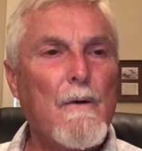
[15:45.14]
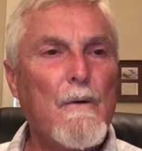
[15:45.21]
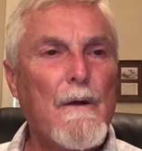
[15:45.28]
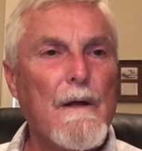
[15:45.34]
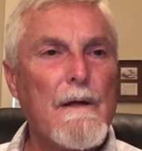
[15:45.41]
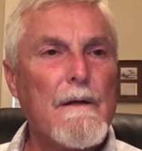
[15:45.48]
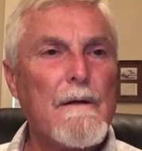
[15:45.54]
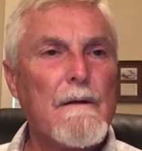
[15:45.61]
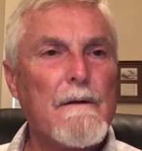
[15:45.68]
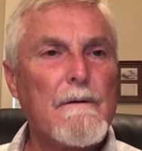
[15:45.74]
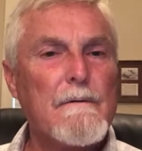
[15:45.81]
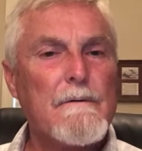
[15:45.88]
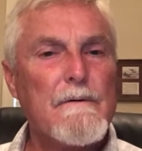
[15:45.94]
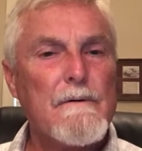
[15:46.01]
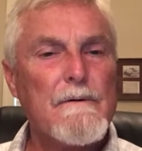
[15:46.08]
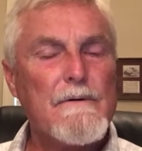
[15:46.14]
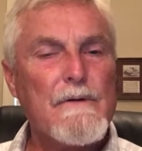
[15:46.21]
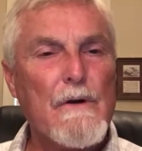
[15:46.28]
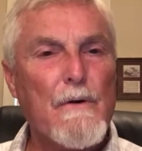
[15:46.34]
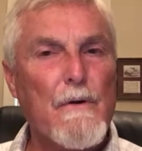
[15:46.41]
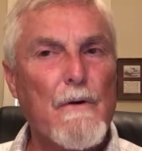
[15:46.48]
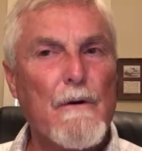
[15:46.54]
when
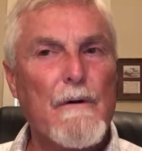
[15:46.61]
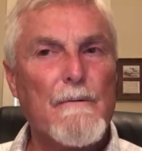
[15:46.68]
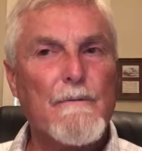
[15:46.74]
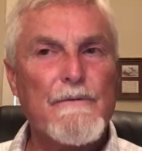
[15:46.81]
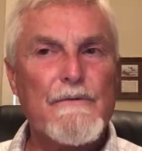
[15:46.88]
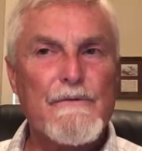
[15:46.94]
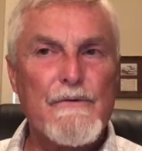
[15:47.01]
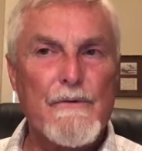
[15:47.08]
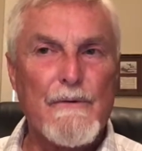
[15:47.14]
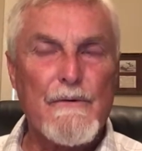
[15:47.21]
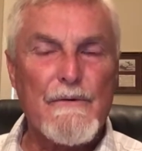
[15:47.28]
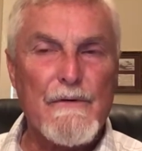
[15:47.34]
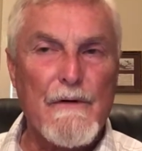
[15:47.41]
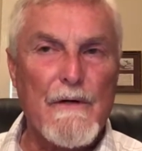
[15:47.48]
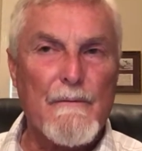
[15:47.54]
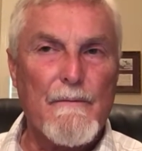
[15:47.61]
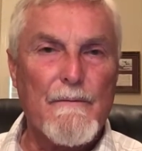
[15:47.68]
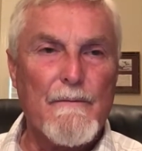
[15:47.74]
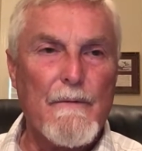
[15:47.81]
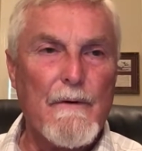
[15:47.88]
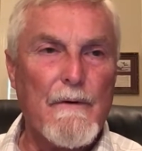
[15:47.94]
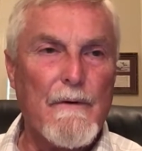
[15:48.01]
Jehoram's
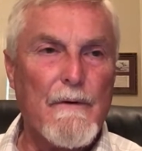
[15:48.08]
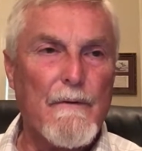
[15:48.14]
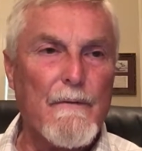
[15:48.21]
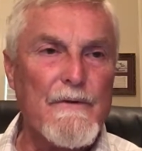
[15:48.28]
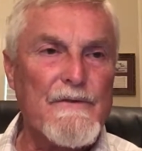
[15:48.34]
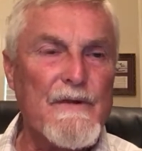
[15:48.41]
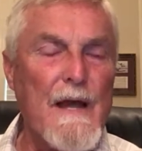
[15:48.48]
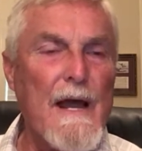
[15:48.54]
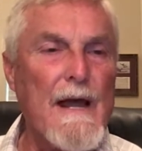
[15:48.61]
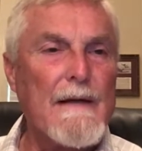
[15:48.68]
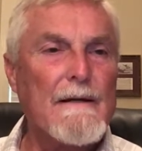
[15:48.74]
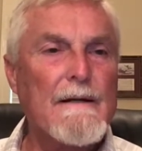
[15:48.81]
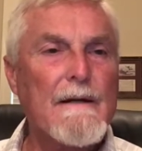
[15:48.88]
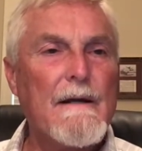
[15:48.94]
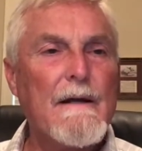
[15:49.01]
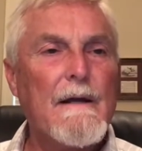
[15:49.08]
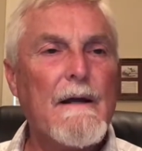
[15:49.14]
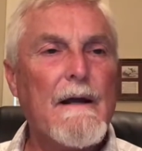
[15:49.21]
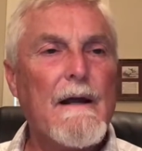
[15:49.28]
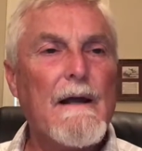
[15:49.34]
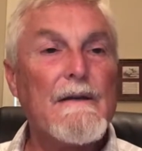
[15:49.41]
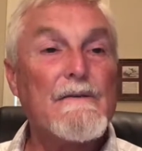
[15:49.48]
Jerusalem was sacked,
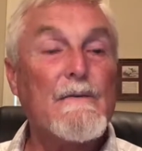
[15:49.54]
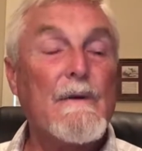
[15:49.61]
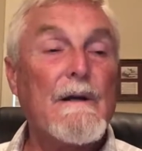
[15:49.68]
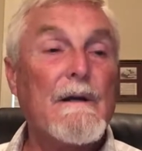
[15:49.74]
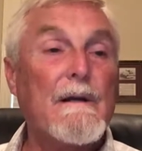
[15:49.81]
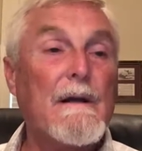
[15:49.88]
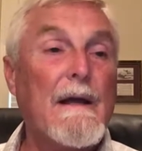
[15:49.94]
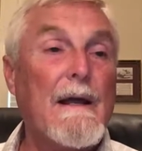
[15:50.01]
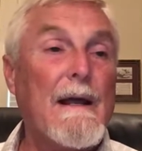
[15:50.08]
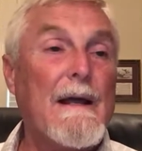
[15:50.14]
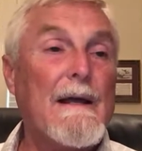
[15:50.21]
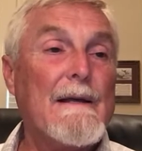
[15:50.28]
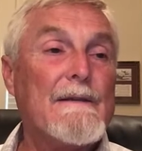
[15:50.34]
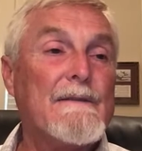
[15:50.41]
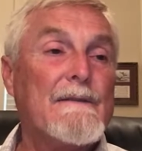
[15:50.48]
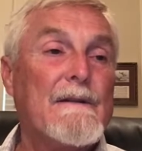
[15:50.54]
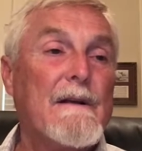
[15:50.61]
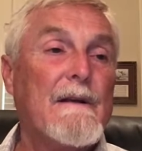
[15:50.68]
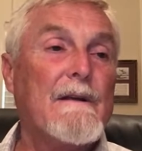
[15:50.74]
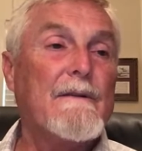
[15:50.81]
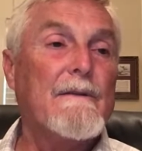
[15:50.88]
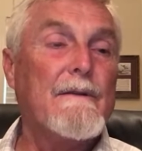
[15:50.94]
as well as
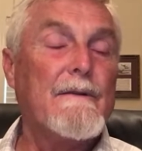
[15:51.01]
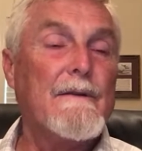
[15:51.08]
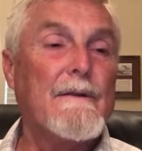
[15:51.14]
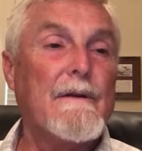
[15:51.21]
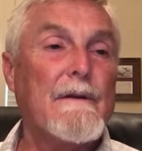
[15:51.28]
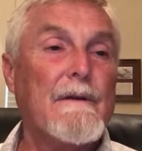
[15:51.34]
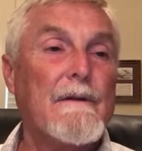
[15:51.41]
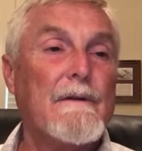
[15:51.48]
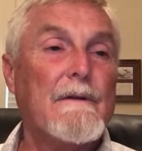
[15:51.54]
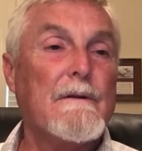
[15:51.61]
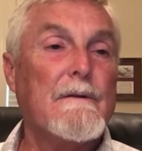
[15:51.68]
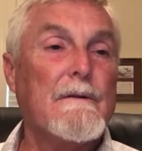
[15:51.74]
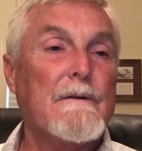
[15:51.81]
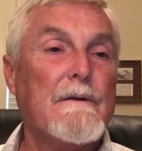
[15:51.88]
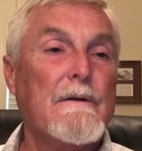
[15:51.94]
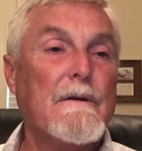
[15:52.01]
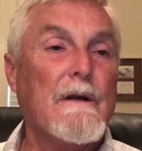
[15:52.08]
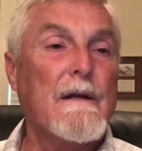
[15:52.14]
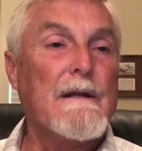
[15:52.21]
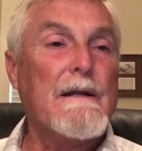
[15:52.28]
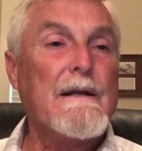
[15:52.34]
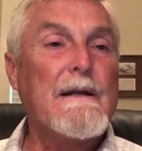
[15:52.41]
the
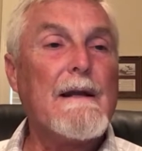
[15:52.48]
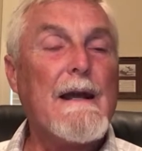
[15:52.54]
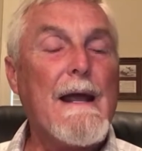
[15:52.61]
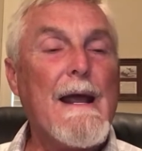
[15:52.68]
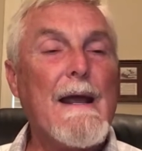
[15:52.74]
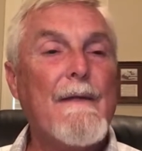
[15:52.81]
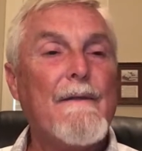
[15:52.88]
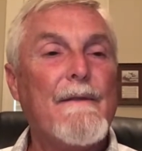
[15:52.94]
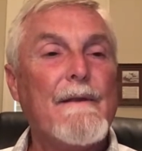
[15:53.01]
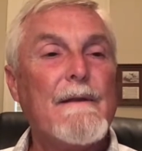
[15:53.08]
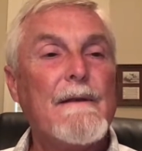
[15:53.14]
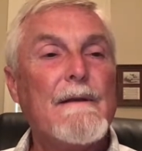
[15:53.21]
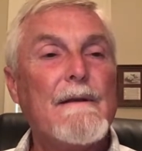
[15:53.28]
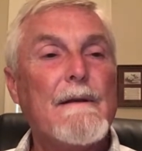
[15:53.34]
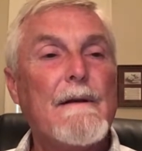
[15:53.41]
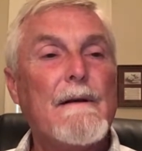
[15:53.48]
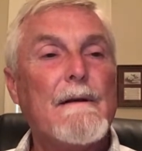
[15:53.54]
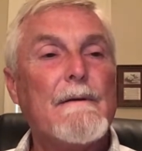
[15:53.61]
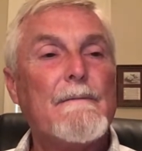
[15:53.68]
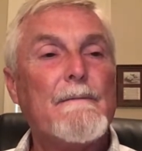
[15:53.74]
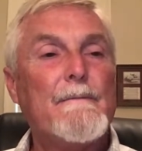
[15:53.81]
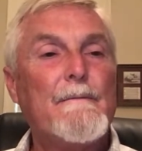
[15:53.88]
glee and the
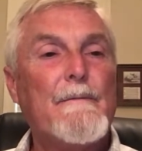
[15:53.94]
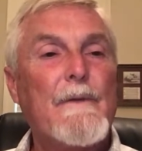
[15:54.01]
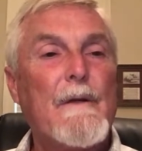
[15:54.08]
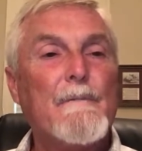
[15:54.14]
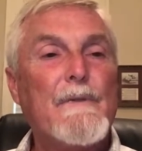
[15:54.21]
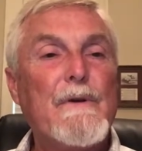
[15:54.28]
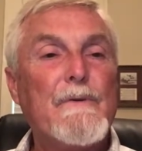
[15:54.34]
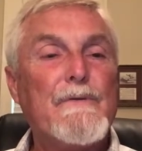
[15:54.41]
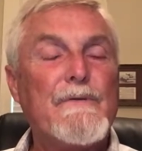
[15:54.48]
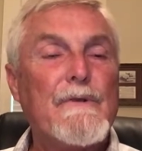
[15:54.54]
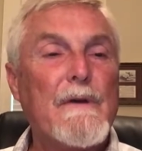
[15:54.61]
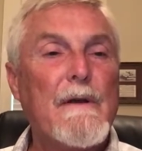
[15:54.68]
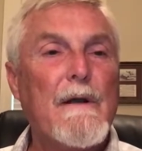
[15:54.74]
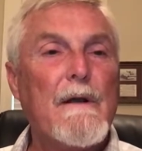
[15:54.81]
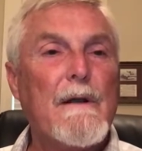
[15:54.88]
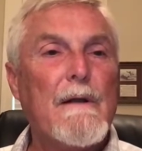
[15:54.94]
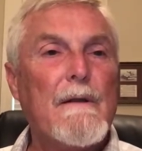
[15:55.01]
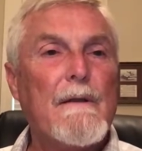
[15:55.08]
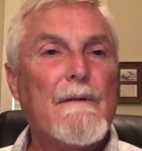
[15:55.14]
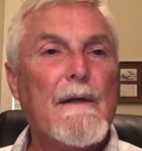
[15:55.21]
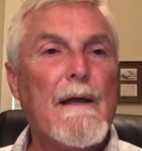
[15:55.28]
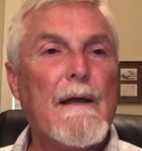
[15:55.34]
abuse
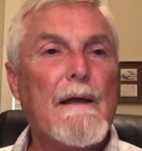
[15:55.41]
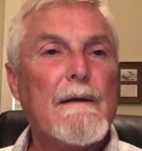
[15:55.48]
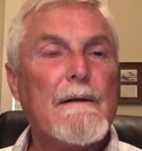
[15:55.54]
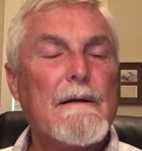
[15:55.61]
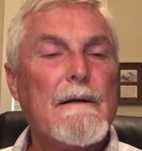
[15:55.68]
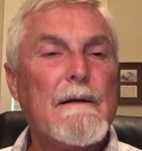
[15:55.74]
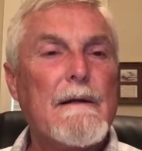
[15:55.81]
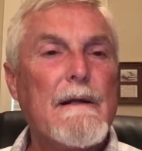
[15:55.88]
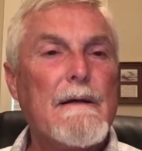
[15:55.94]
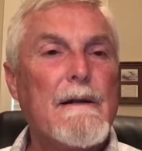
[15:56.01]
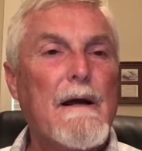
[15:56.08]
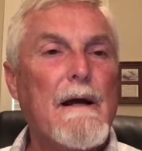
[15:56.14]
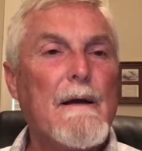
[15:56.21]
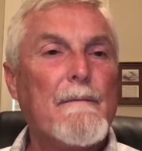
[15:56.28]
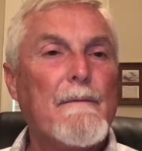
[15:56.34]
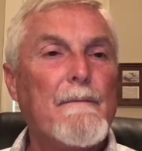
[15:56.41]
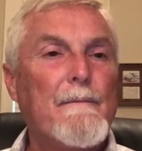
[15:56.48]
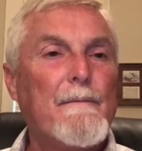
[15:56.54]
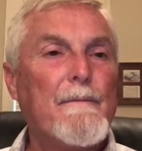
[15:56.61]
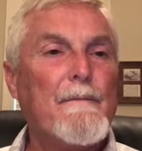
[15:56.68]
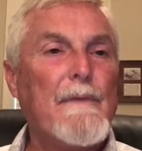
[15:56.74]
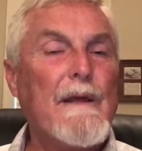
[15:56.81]
that Edom
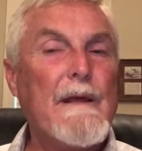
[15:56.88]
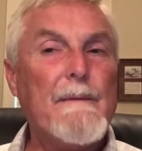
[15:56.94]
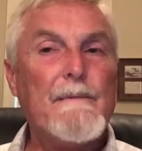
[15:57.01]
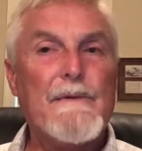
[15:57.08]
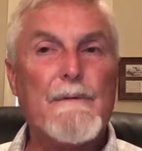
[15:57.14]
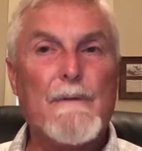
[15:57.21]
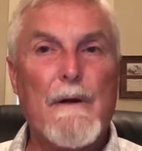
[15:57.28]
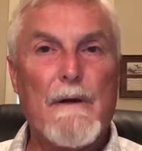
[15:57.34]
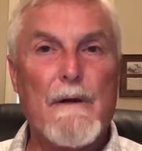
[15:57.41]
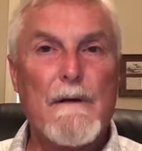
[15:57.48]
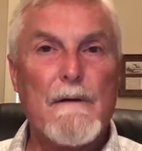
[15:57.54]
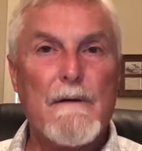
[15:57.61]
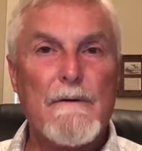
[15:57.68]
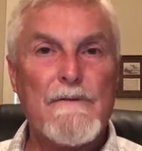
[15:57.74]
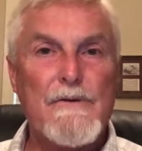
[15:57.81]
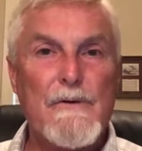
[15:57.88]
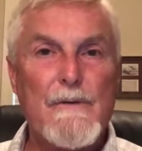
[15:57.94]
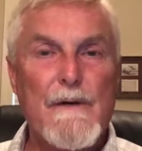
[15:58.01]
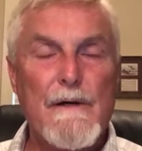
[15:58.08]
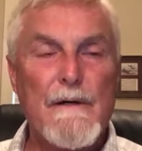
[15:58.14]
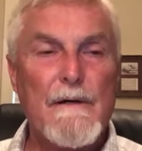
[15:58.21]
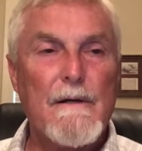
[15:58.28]
heaped upon
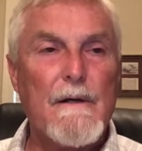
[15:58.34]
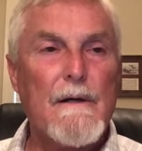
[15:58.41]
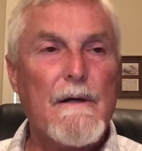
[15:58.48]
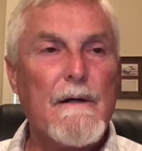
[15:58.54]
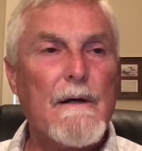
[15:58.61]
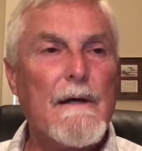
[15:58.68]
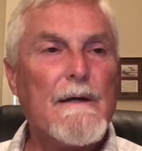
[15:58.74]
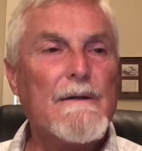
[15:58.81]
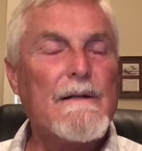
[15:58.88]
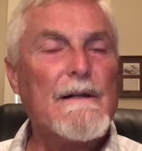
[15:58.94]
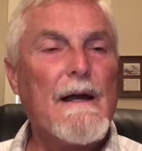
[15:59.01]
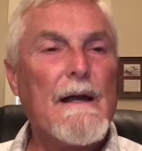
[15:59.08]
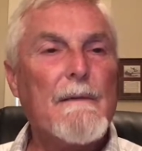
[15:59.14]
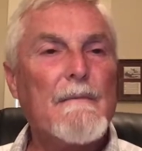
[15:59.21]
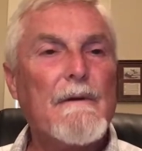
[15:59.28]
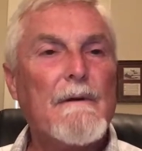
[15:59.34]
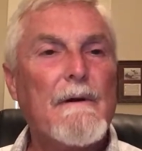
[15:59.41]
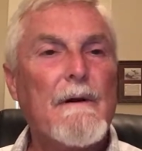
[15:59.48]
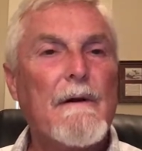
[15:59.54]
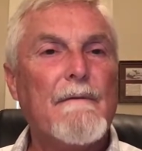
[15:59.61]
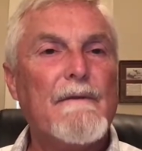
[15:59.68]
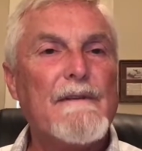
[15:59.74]
Judah at the time
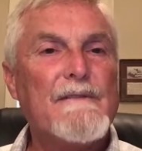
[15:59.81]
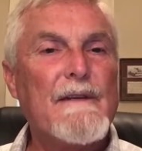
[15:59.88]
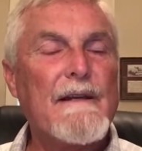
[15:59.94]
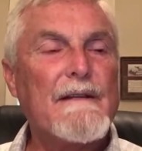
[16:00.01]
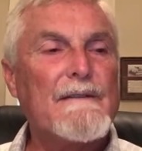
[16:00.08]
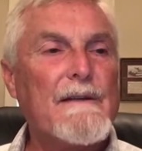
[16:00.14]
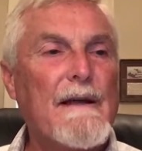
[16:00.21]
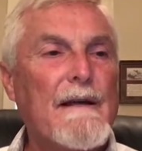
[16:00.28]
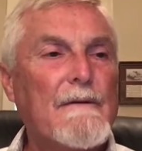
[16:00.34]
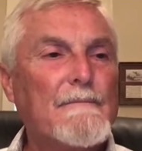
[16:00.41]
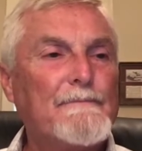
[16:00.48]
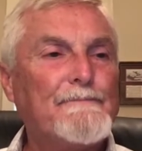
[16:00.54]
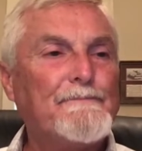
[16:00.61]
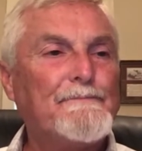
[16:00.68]
of its exile